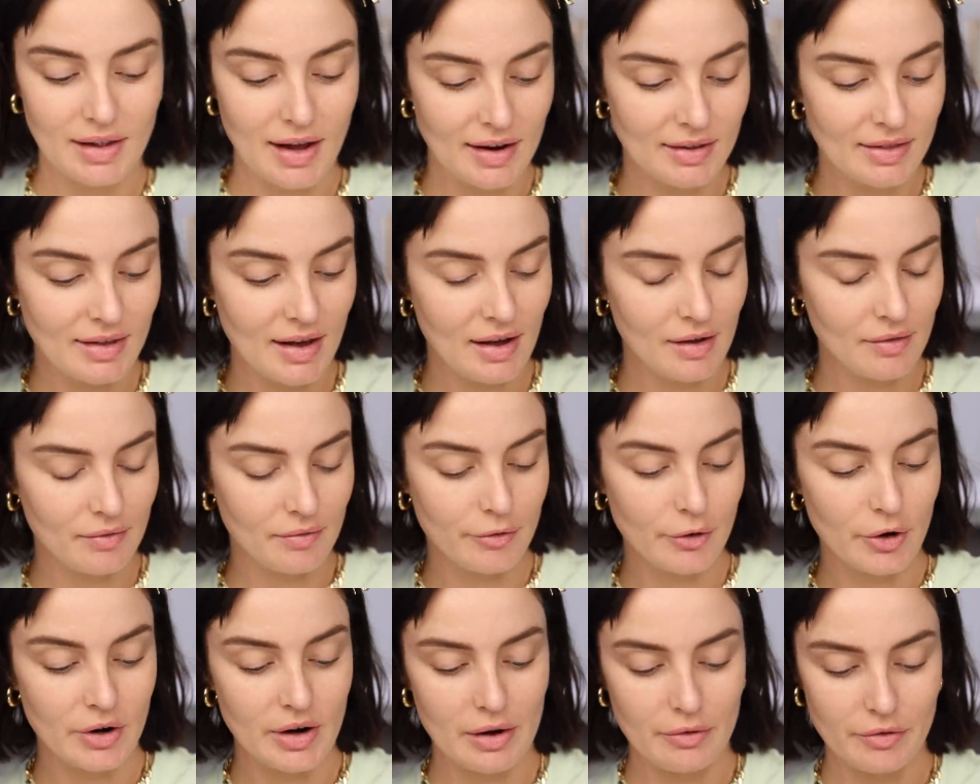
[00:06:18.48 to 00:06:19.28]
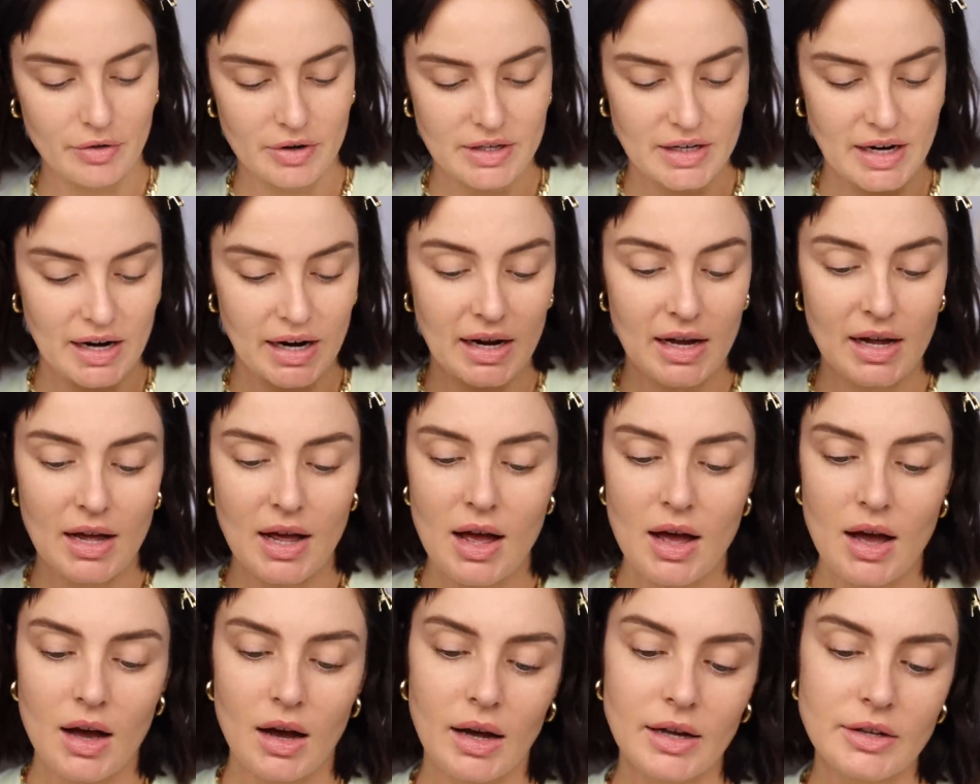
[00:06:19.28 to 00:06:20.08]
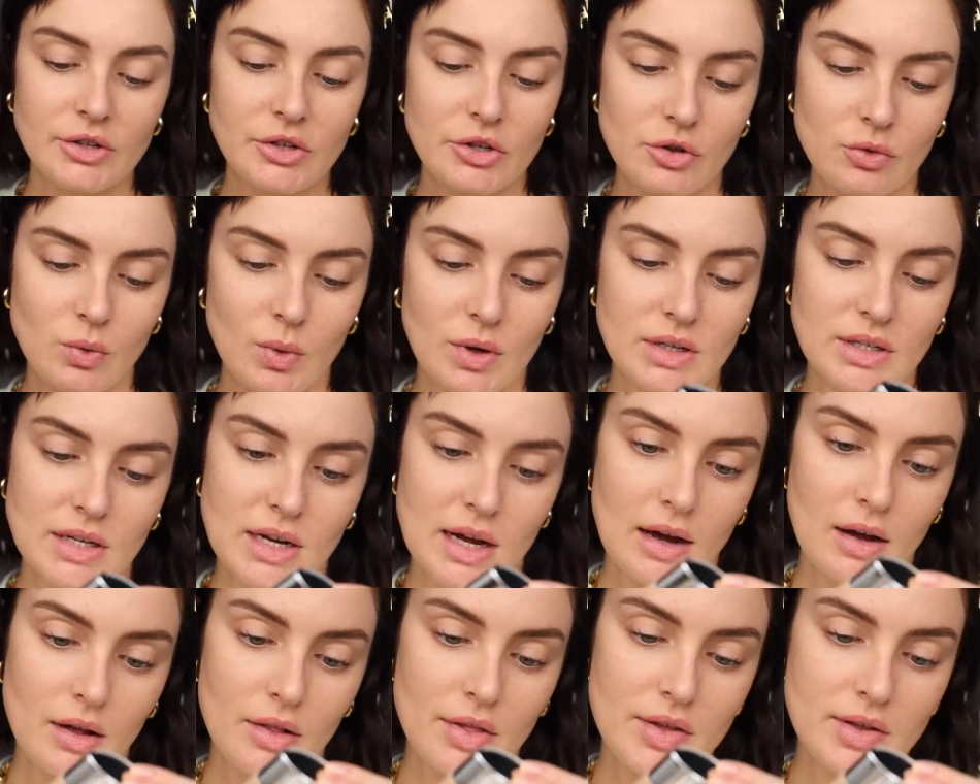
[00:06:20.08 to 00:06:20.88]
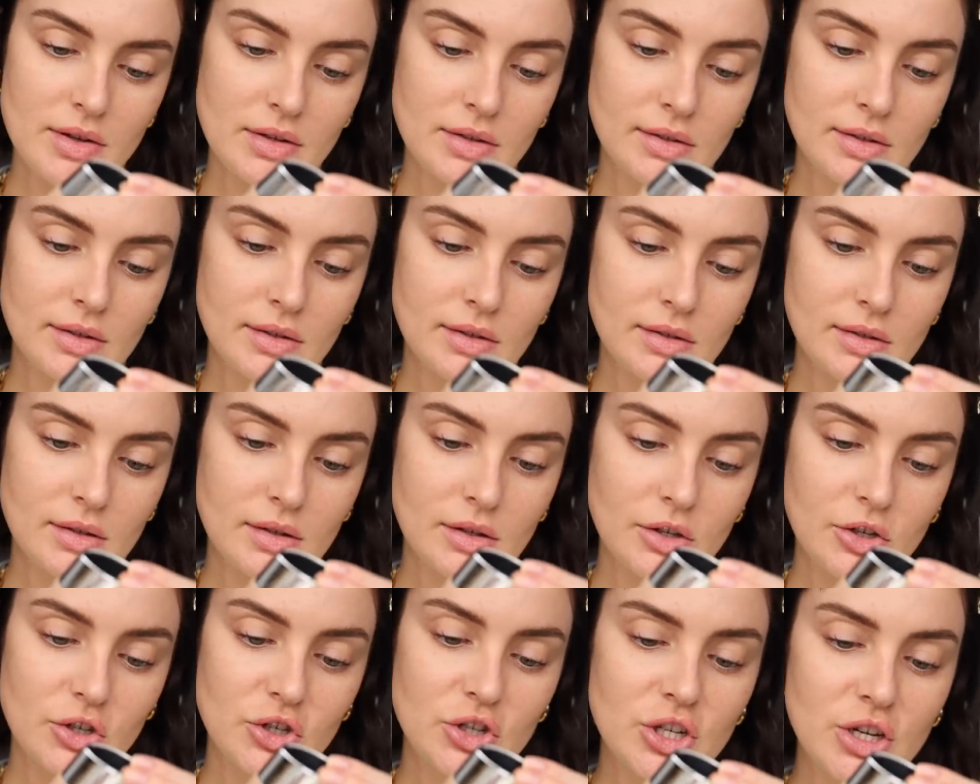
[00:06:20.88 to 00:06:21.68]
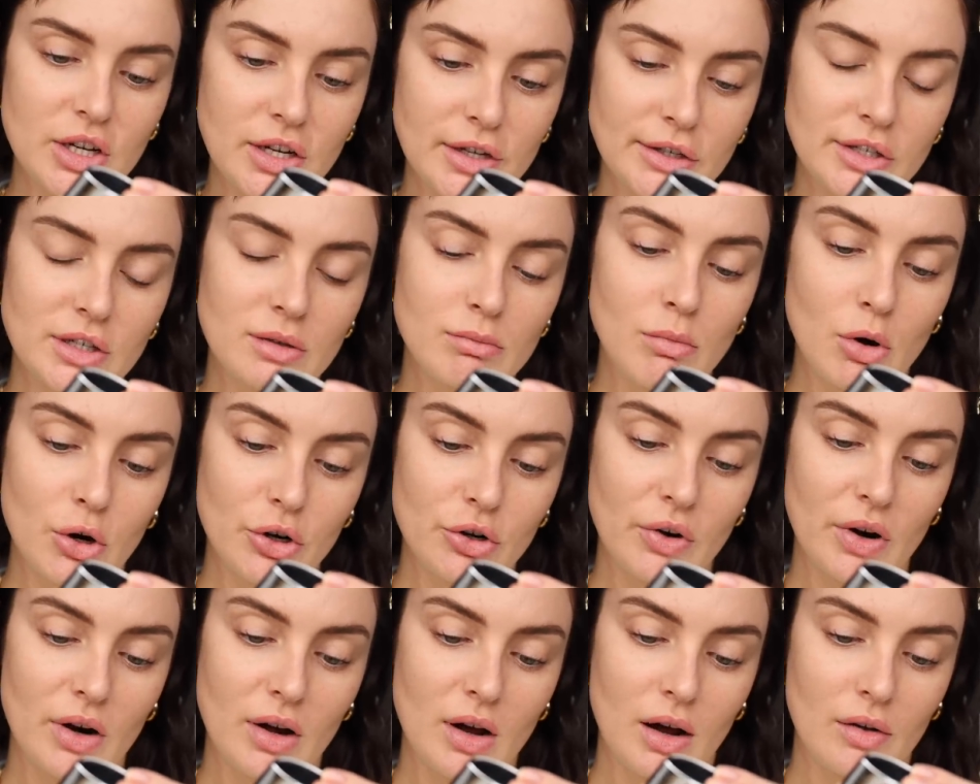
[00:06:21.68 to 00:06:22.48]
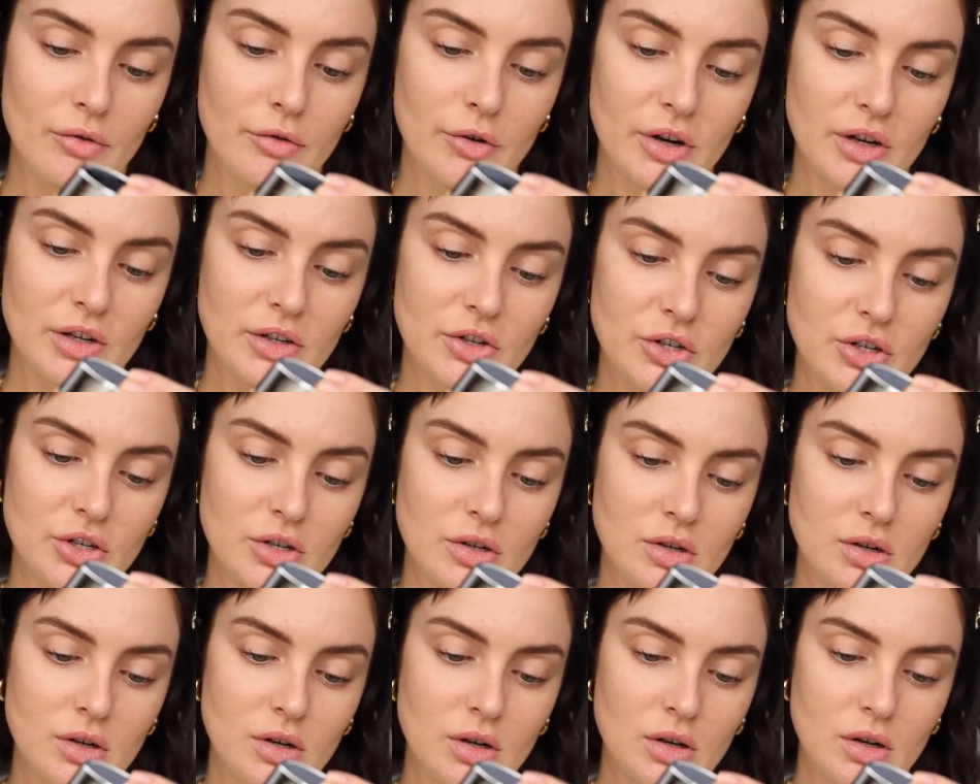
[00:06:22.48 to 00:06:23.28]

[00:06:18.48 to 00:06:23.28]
like that for an everyday. I do wonder how this sheer to moderate coverage.